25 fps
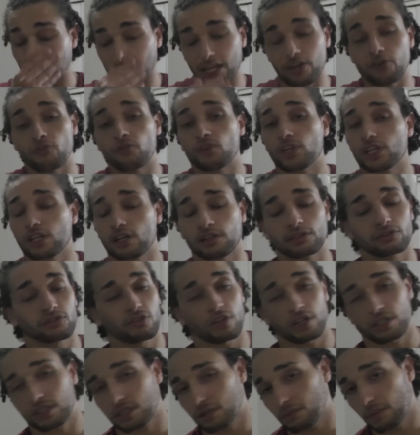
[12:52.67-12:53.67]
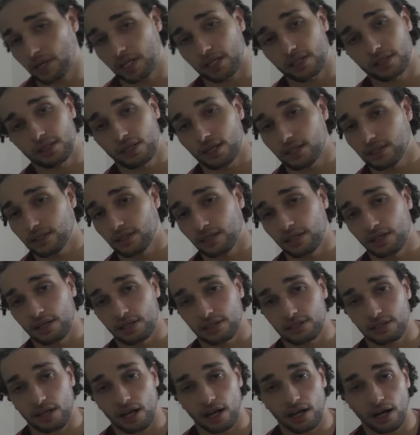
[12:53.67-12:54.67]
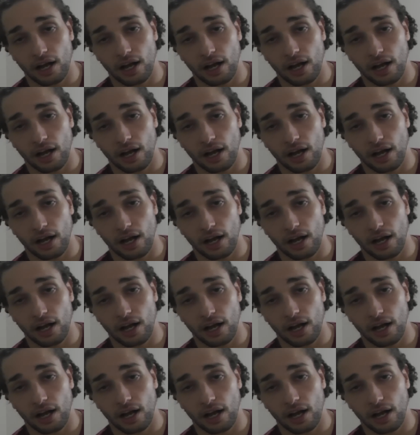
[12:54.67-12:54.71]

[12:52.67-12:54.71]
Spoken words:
he really underestimated Nate Diaz.